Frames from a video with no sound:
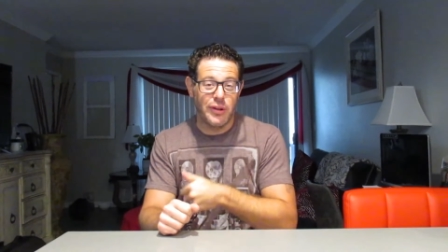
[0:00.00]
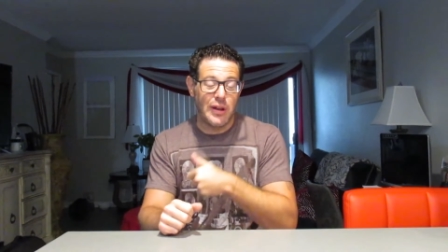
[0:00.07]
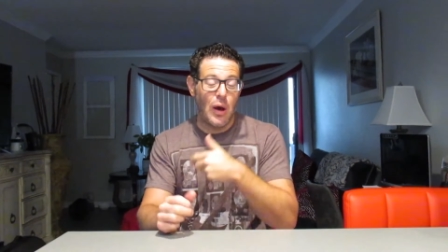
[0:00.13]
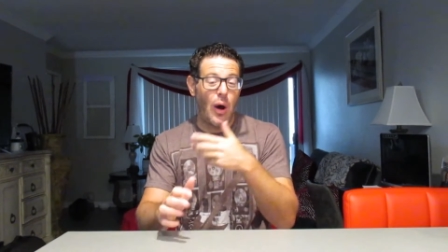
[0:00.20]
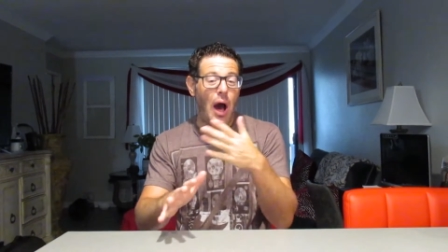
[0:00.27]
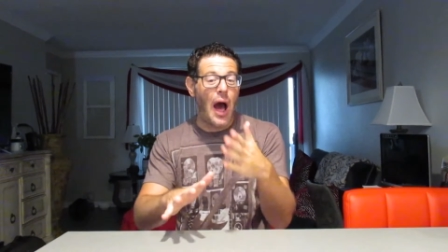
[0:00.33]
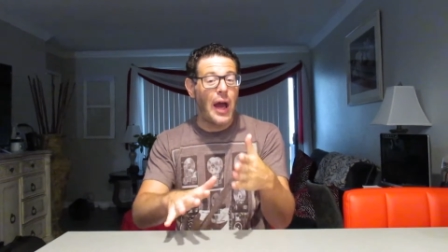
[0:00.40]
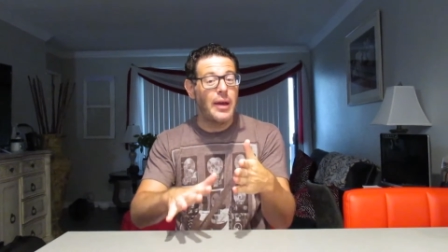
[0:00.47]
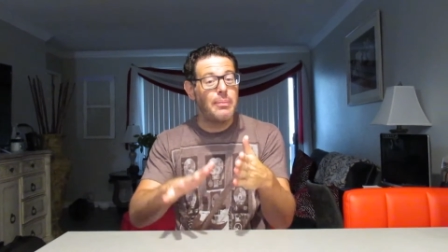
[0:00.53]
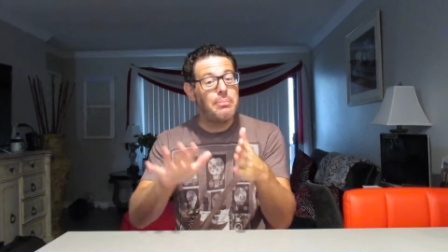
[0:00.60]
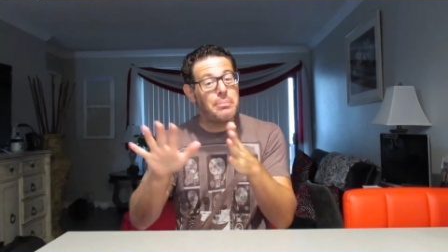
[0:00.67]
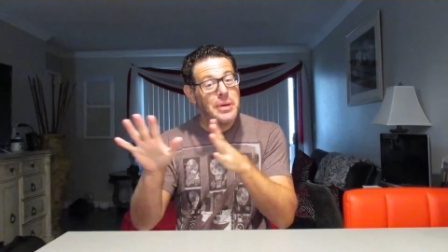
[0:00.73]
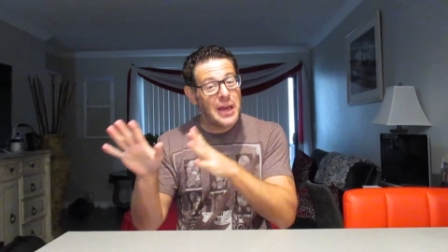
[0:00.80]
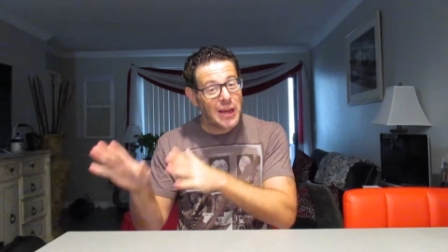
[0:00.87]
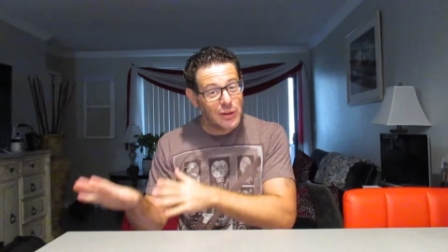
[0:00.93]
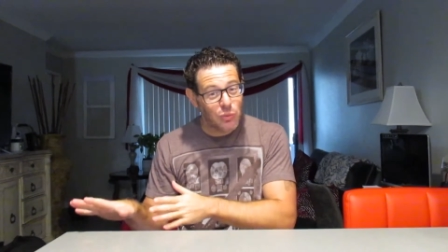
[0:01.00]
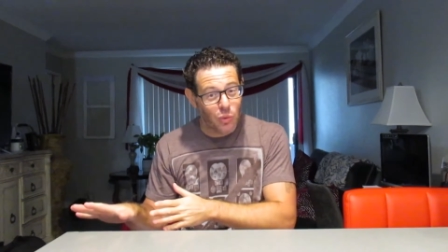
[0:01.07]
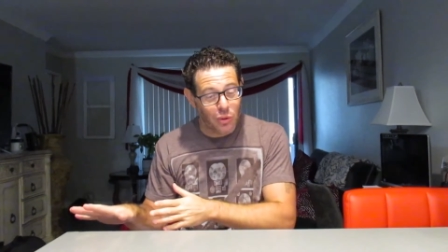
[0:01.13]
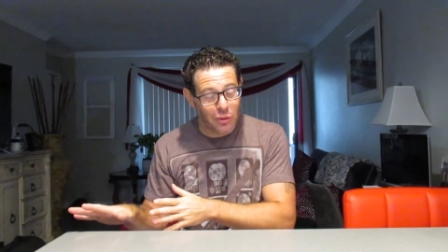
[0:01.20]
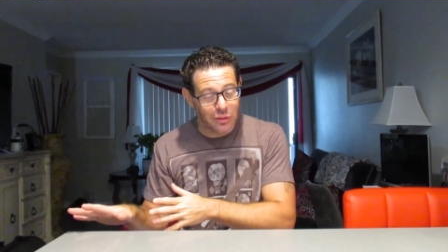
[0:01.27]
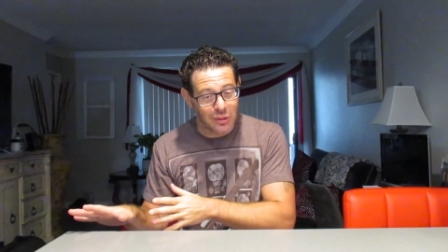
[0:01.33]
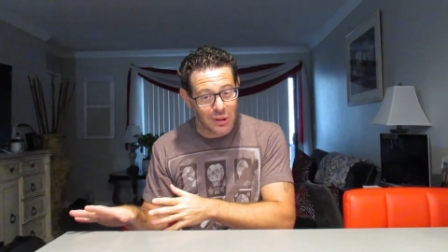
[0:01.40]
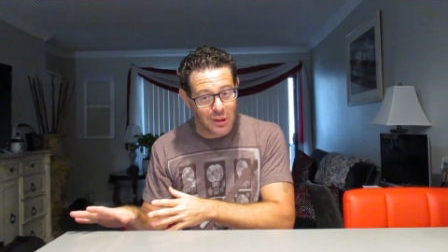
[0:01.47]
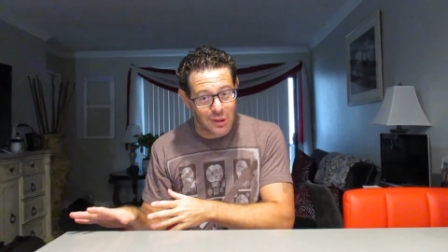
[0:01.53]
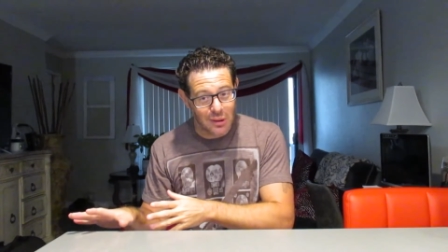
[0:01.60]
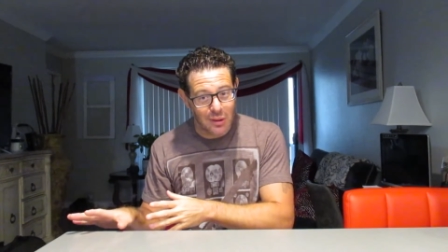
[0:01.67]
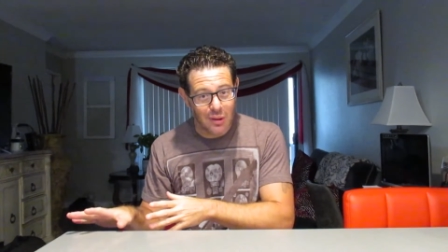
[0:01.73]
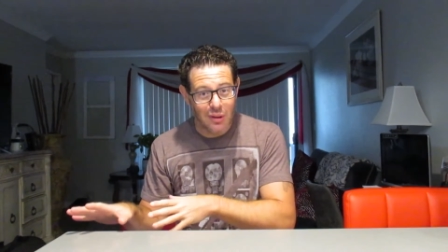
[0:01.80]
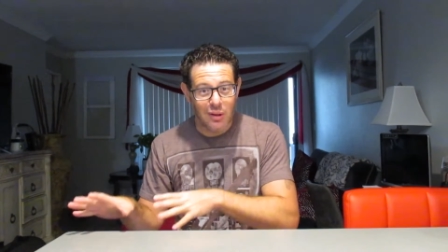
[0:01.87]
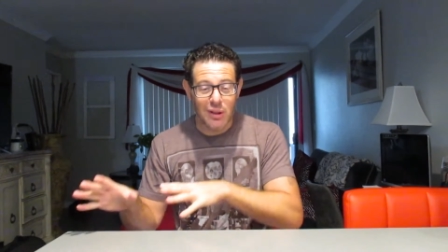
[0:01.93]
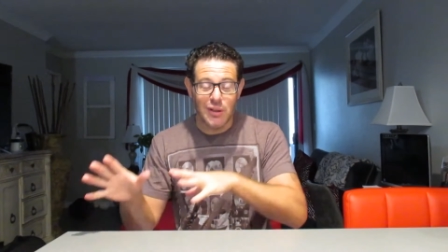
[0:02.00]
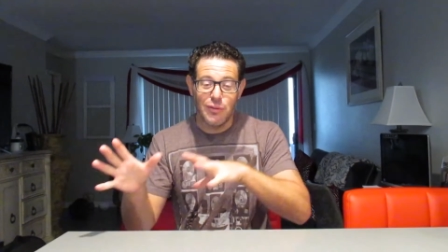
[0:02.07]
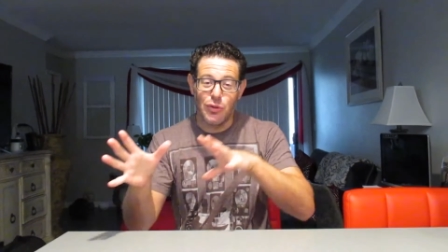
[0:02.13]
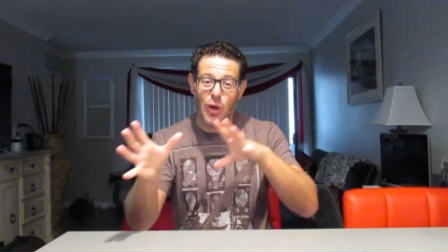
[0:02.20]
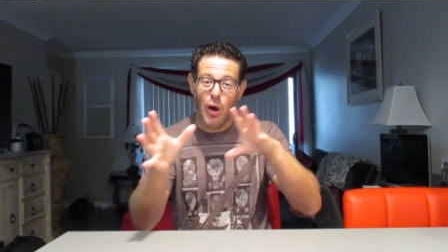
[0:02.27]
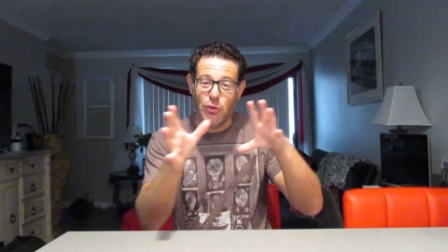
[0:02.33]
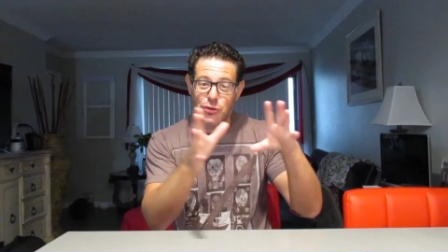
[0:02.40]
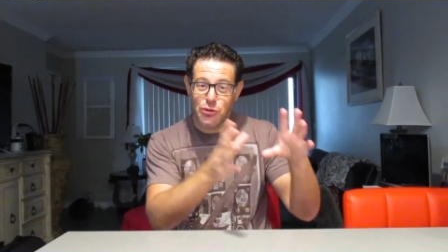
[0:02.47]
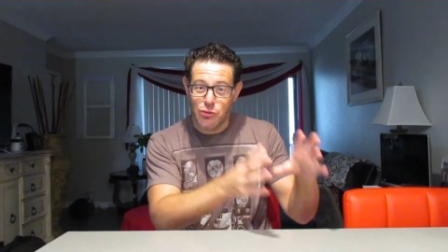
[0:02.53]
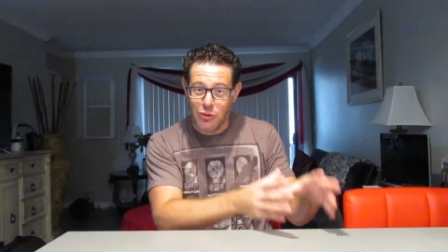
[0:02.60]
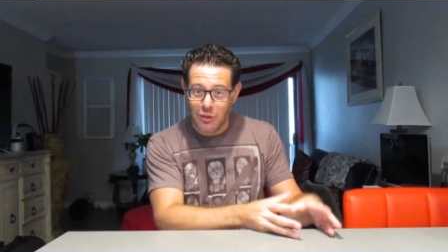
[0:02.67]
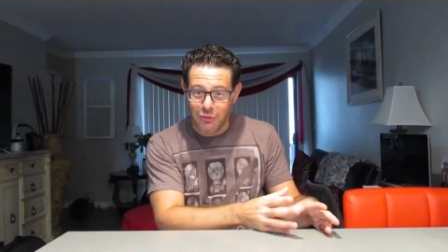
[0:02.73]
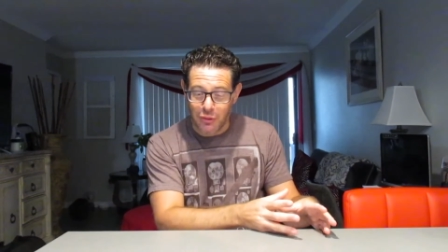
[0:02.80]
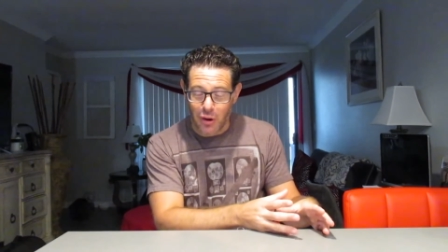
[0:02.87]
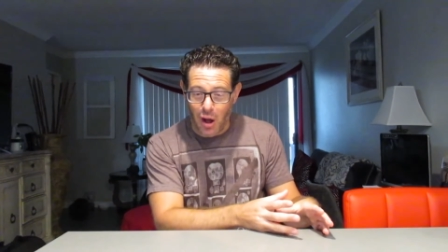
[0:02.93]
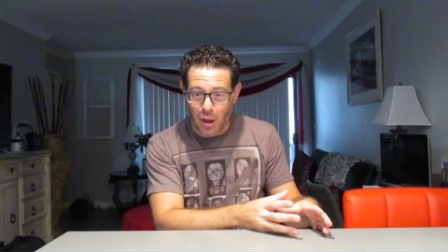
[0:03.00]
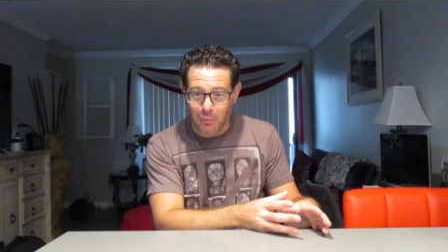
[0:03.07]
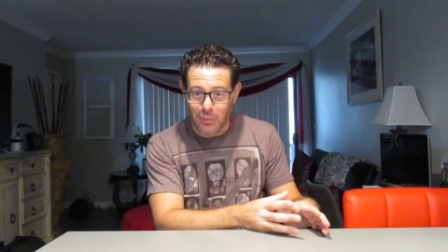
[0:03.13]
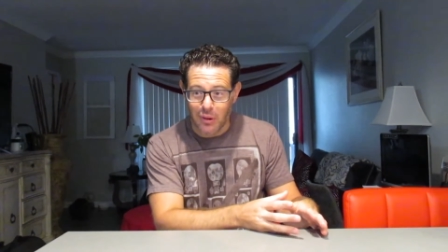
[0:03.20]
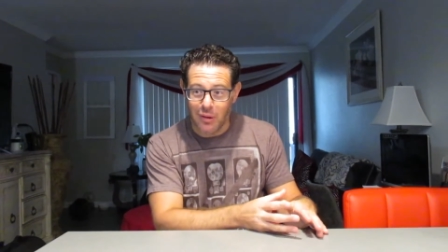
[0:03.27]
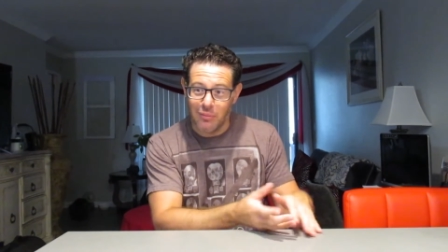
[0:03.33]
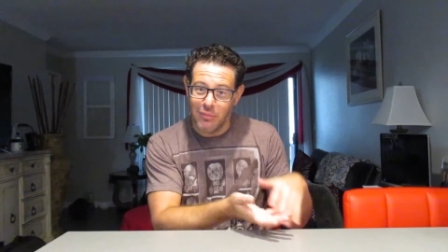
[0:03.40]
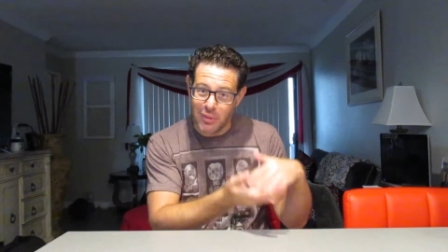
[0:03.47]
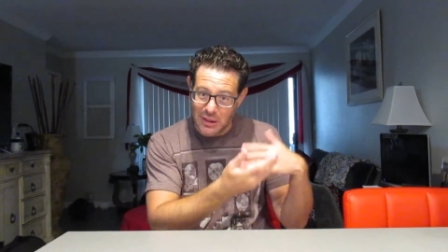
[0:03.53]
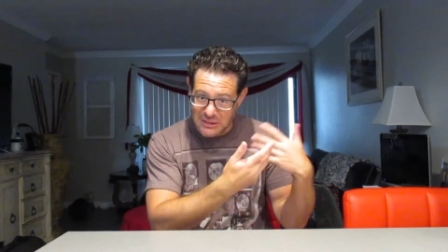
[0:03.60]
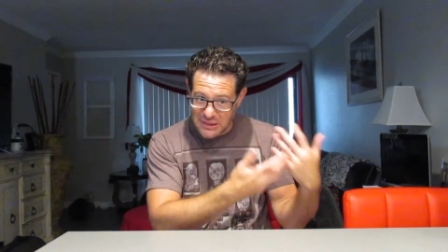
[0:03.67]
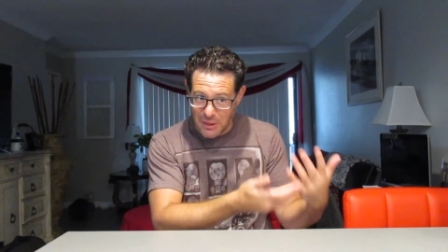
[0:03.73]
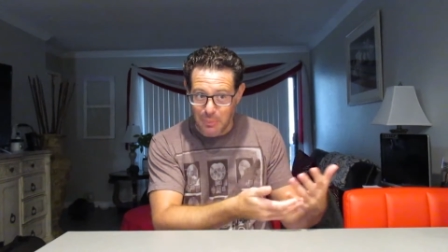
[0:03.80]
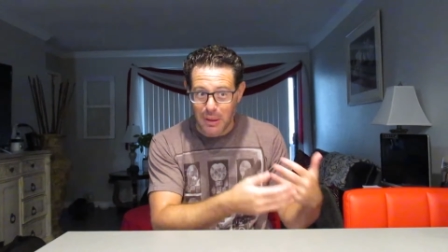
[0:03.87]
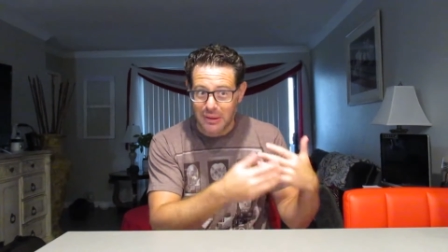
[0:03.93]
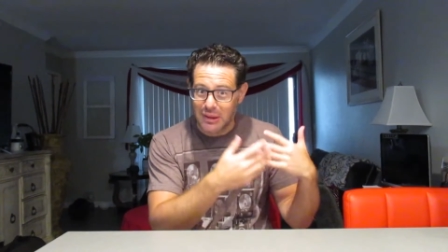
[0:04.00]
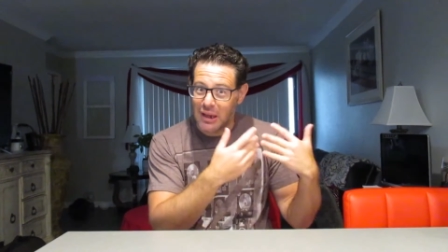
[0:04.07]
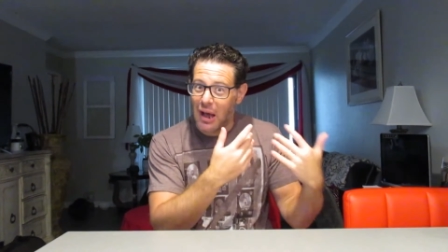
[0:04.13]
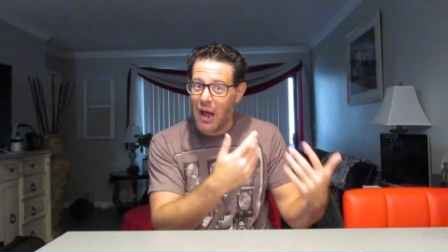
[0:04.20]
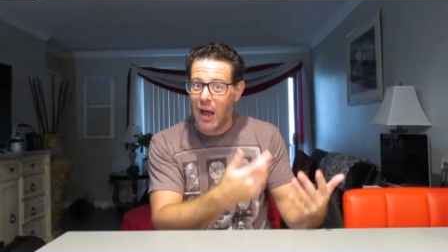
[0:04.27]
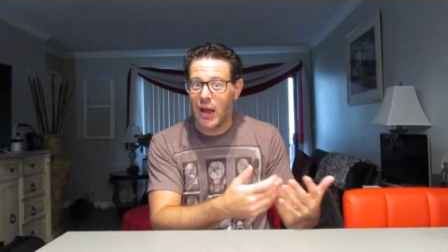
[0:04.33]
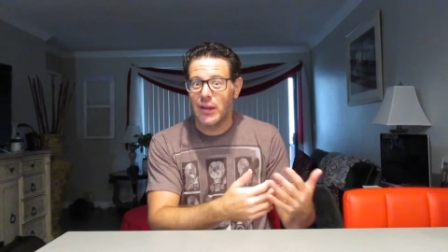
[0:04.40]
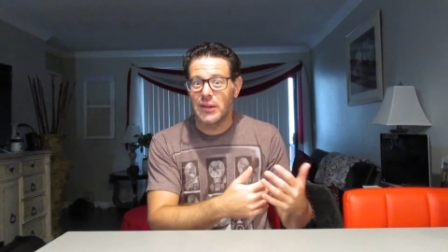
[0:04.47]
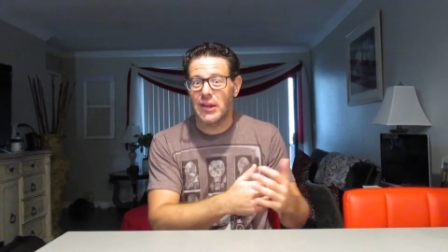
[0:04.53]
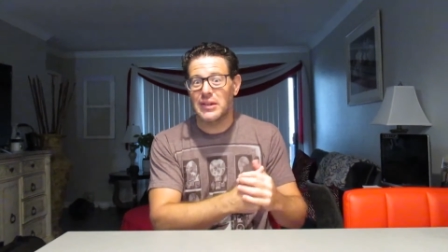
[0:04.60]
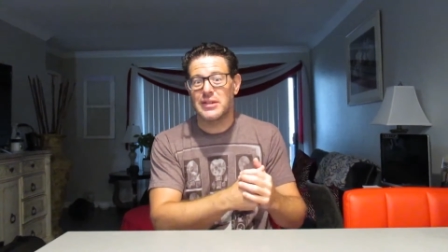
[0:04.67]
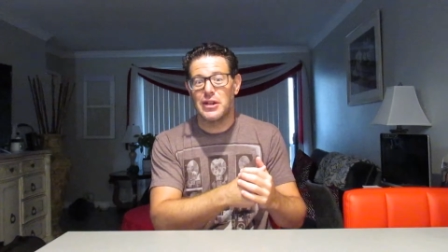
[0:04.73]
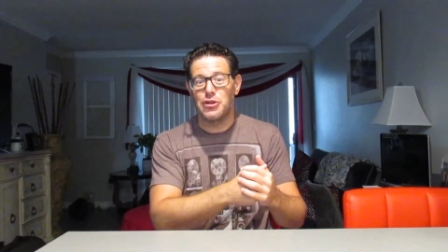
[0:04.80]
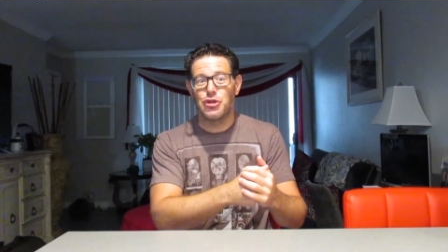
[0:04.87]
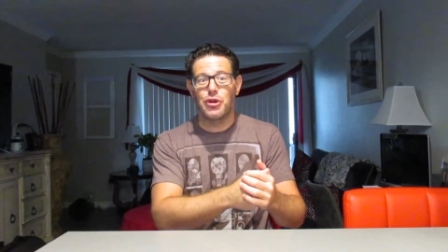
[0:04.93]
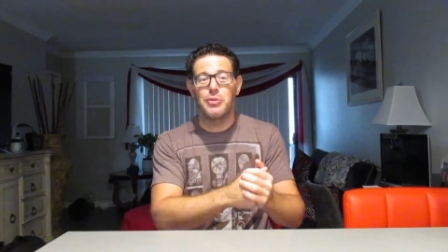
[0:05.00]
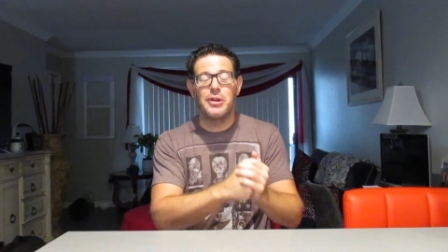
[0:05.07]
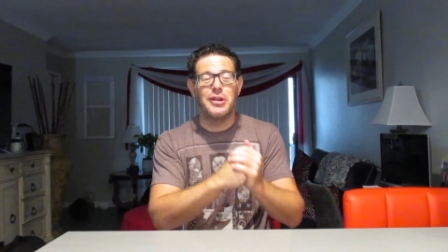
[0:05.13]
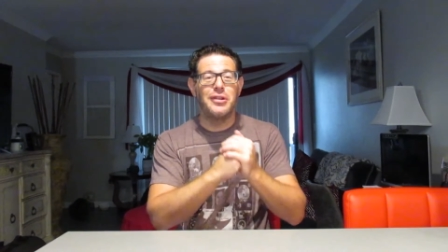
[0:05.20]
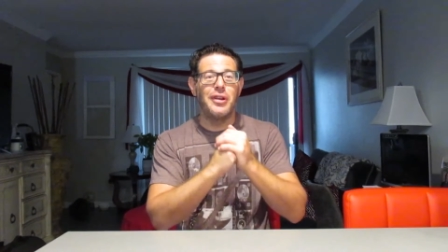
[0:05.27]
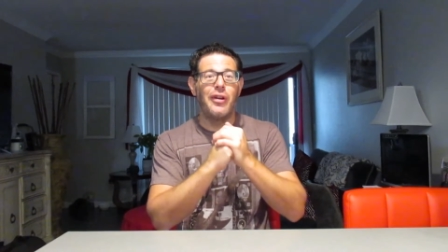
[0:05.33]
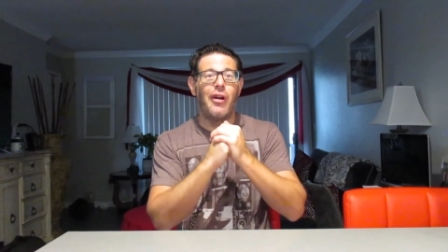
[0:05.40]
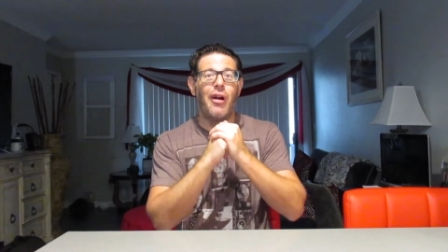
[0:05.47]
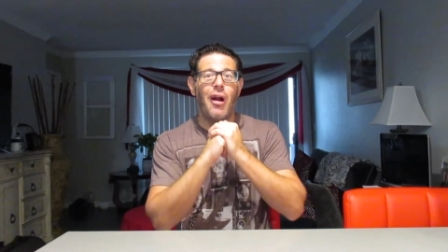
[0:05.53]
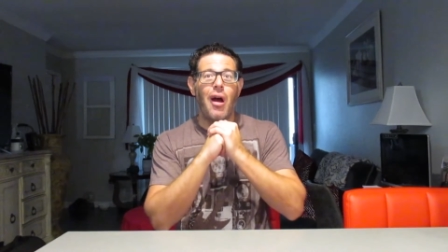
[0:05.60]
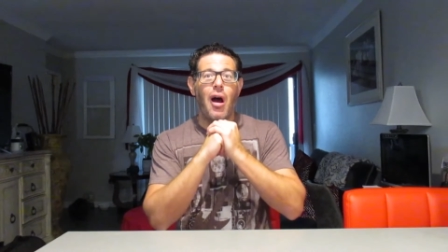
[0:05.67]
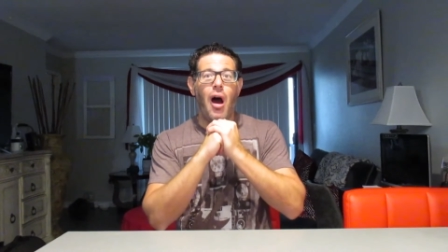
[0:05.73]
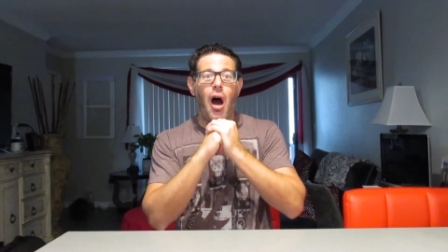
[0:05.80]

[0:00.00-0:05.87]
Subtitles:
Now I picked Worthy, even though I was rooting for Atman because I met the guy and, like I say, he took me to dinner.